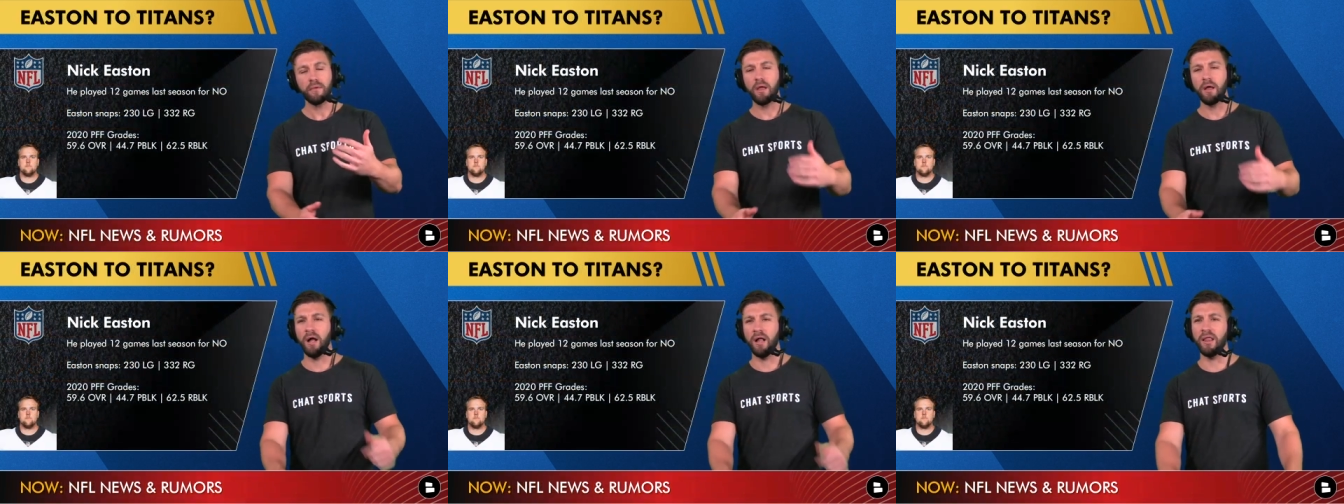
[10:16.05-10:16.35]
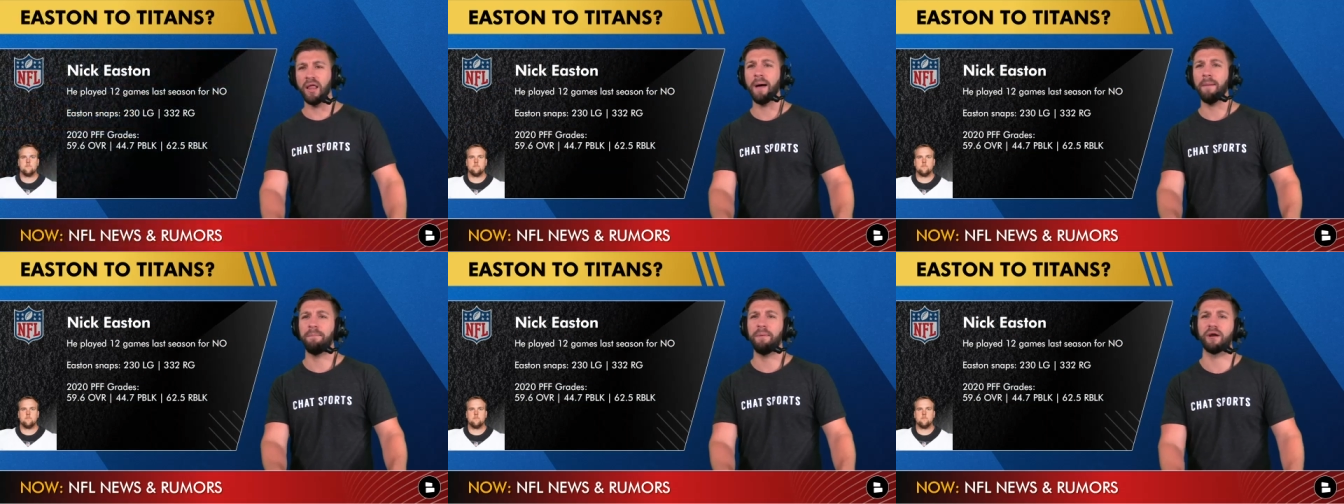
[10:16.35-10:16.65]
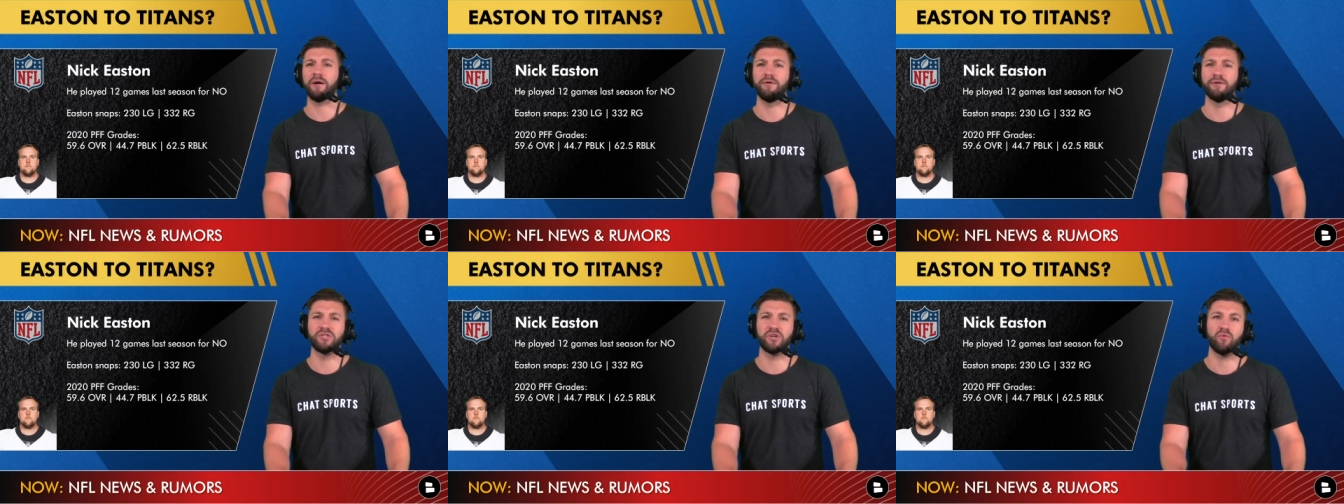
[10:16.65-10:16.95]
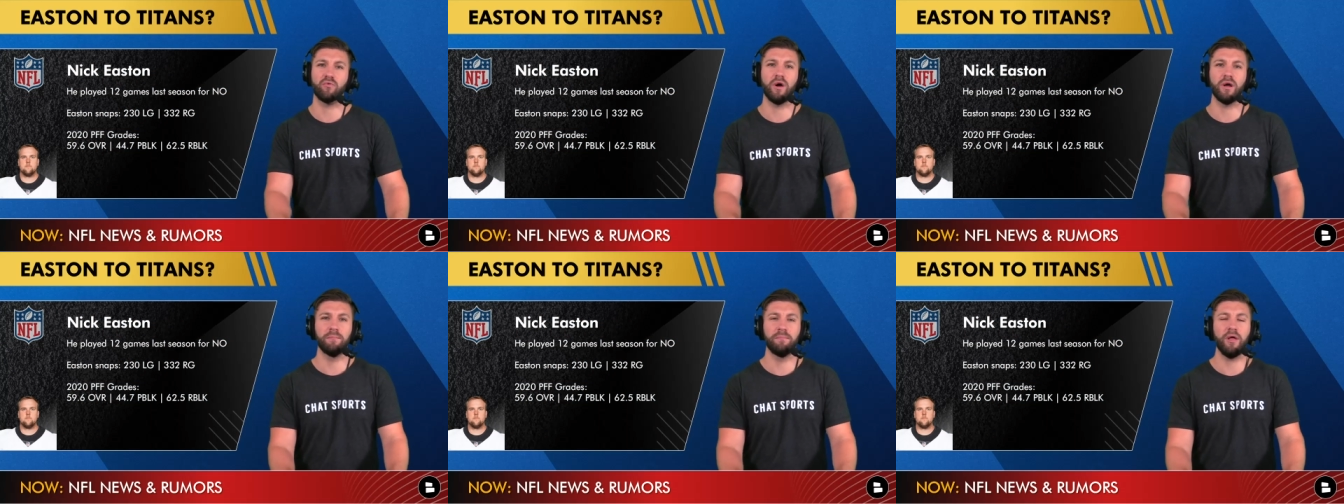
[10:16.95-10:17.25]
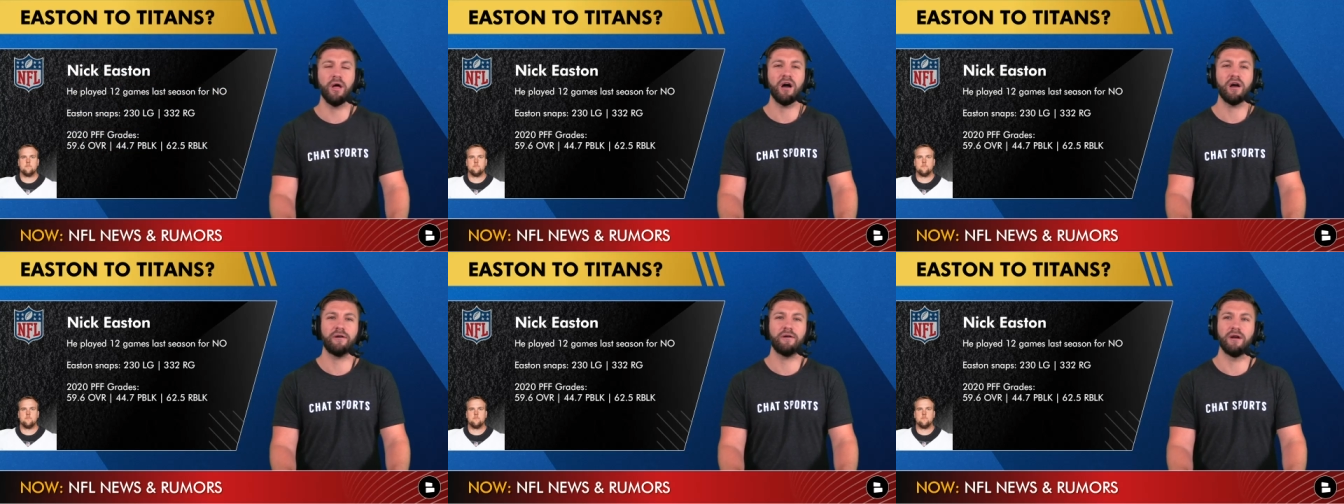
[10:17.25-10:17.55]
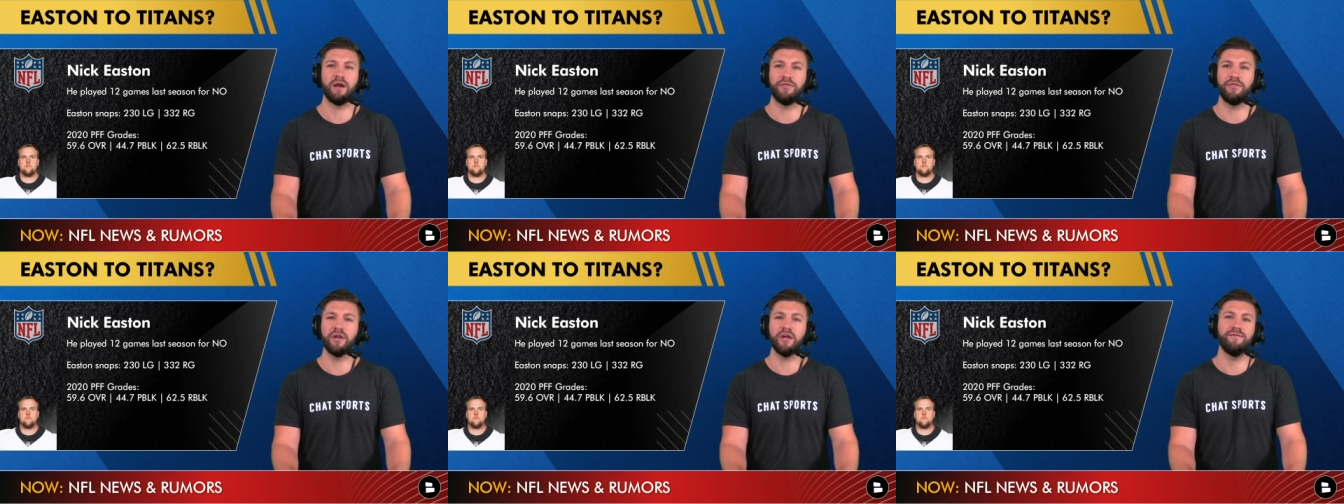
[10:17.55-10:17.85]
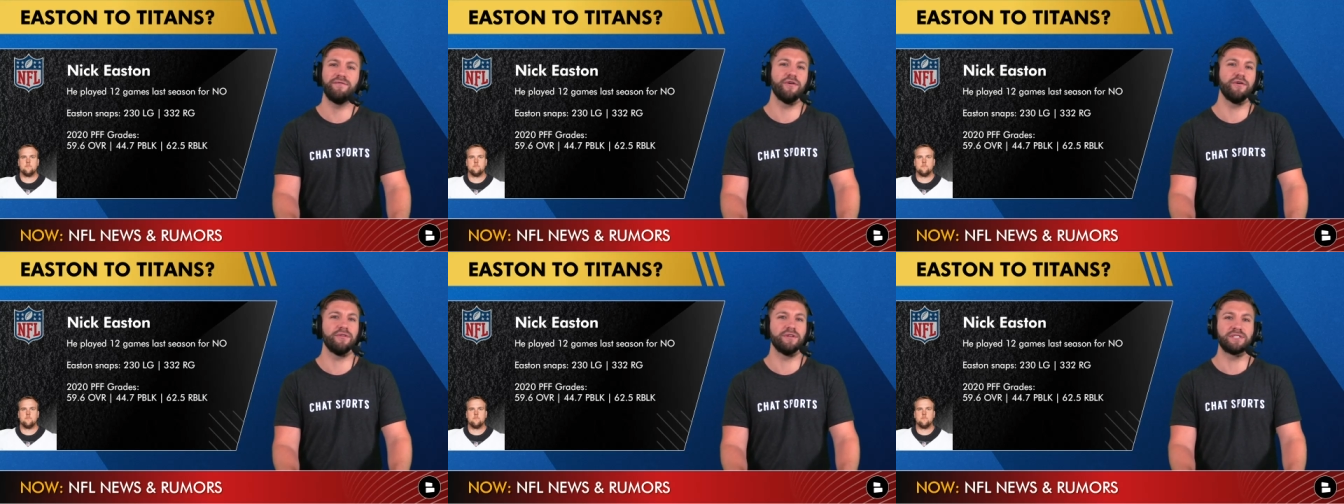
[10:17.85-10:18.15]
a lot better as a run blocker, and I think
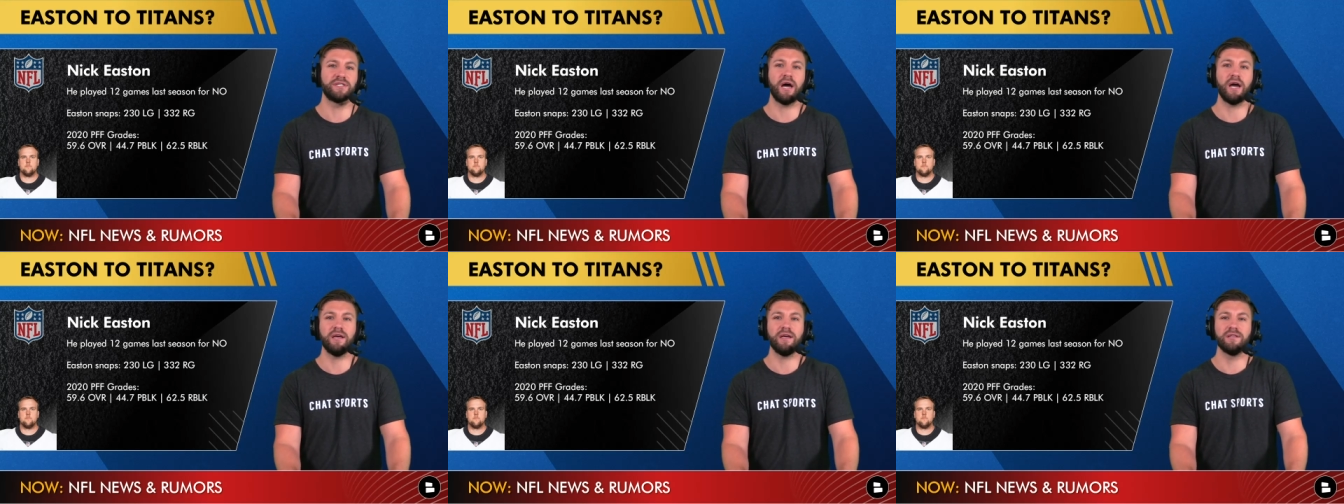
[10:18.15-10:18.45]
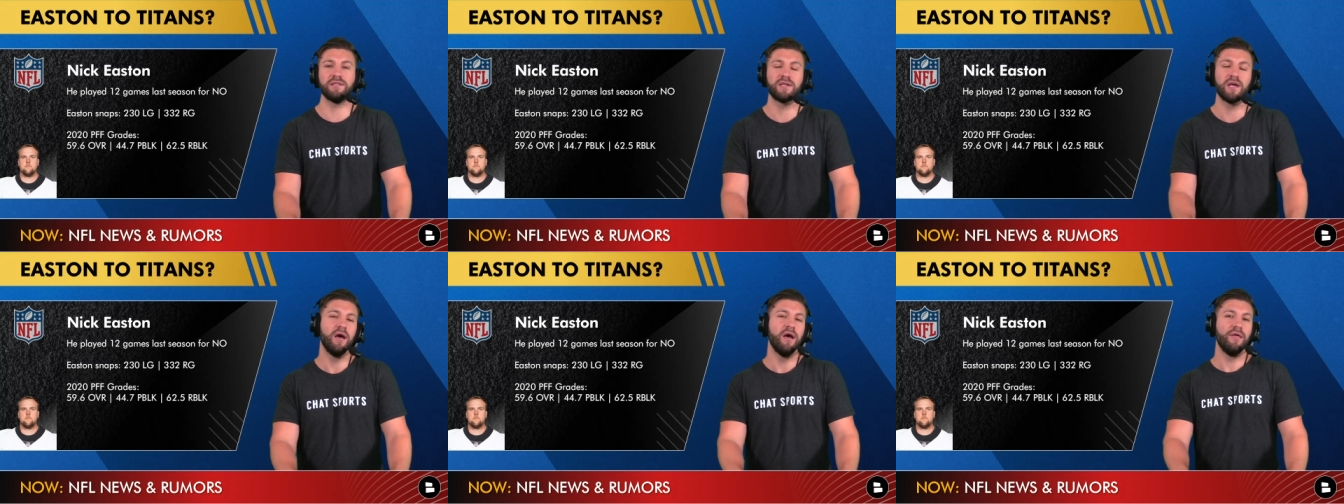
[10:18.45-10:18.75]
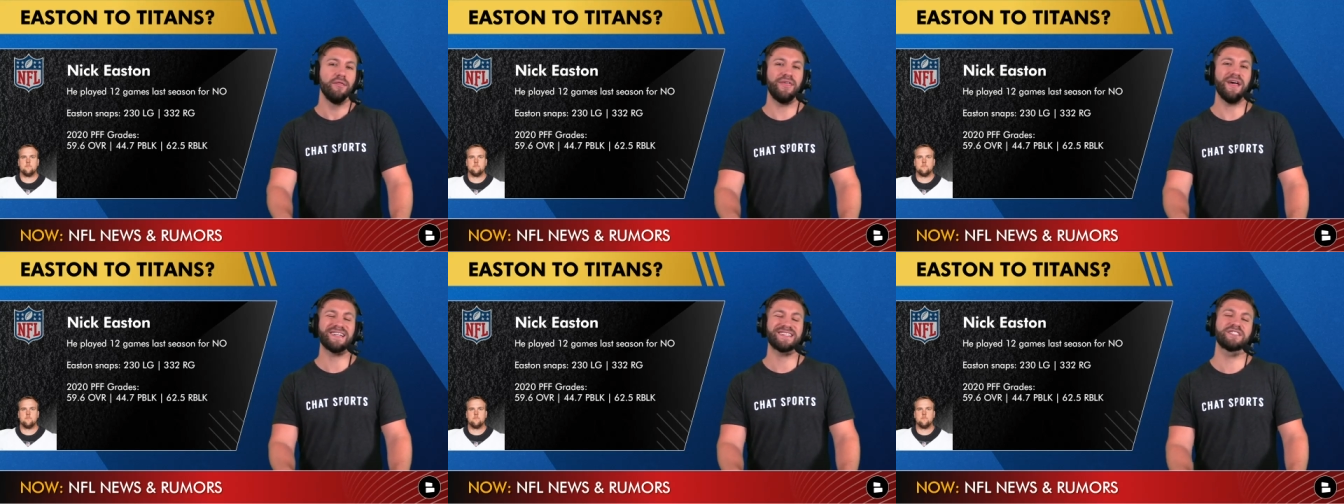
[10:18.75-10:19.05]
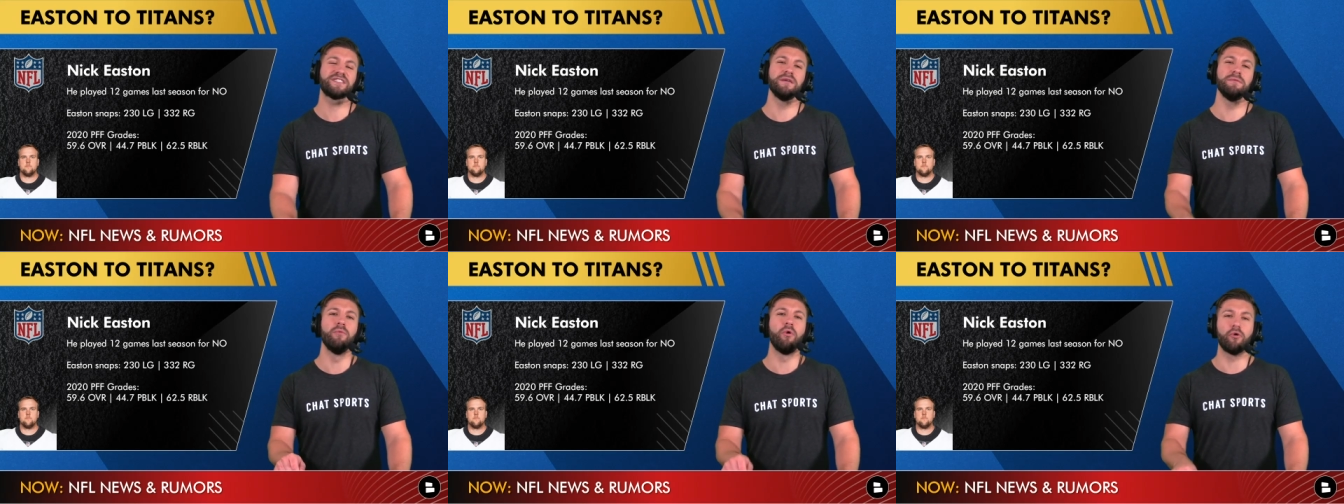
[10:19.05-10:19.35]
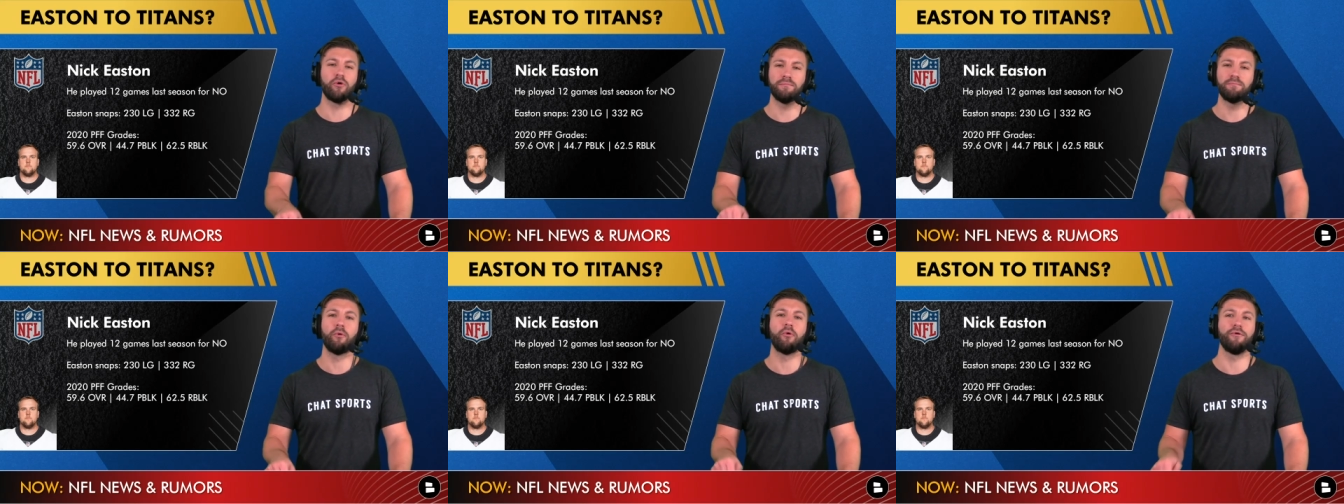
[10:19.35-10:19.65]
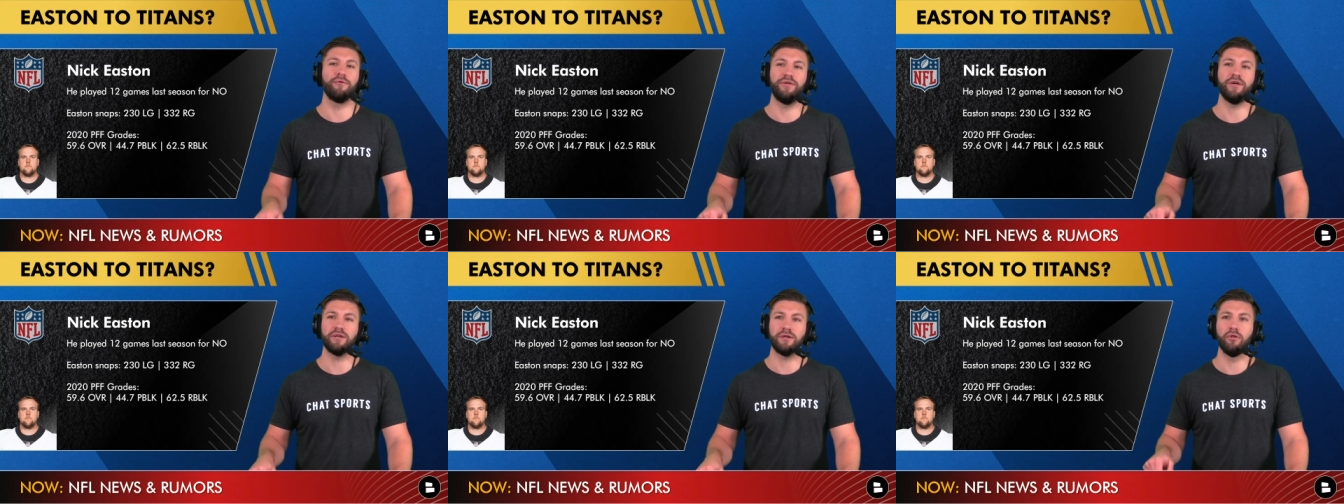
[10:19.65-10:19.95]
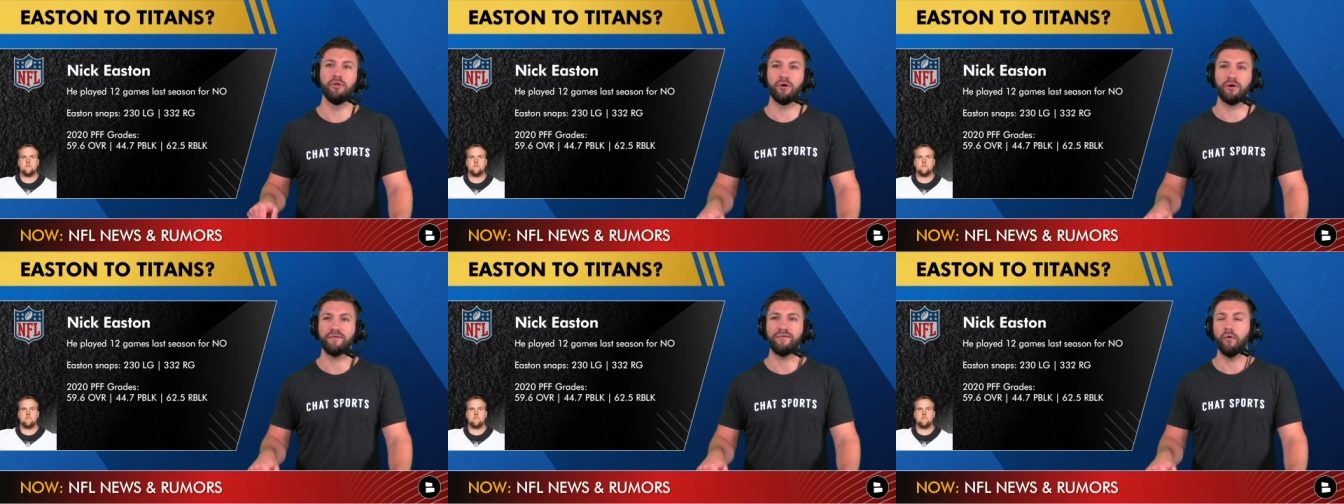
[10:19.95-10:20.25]
if you're the Titans, that's the more important thing to
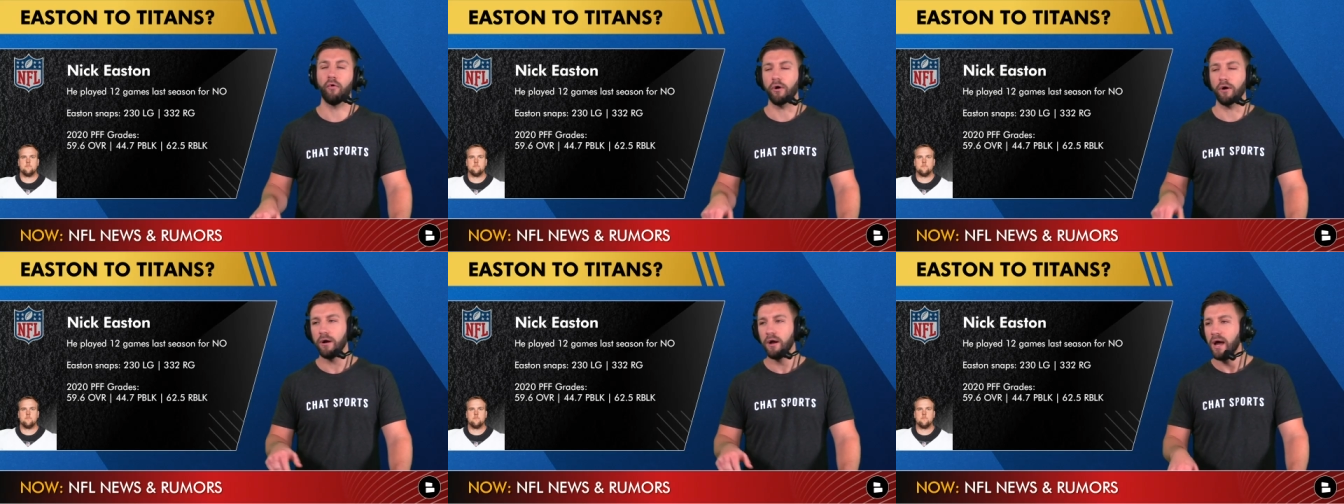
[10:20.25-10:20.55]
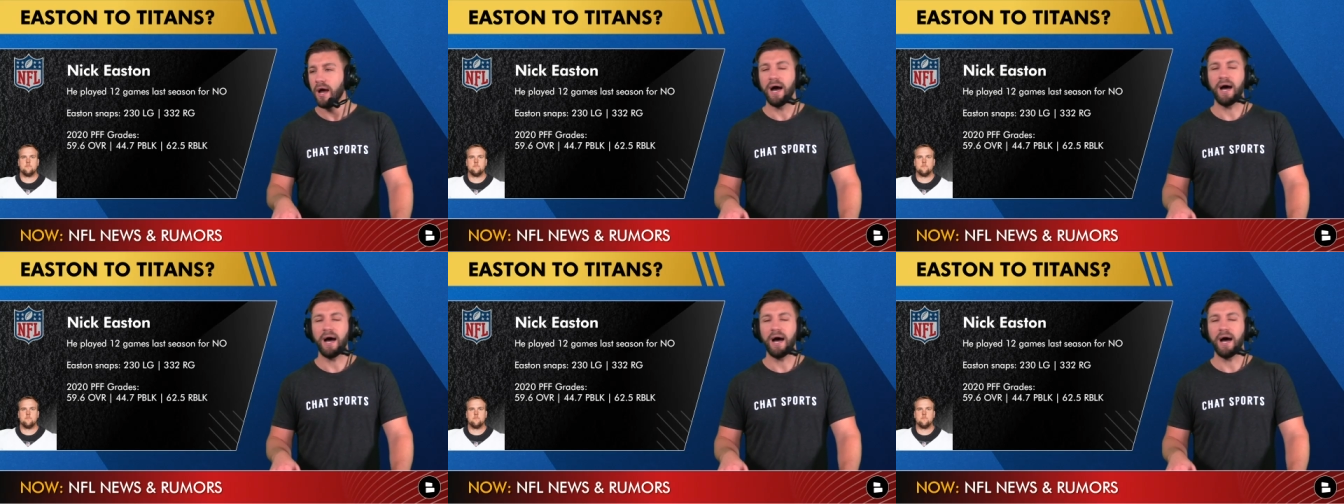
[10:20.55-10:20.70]
look for.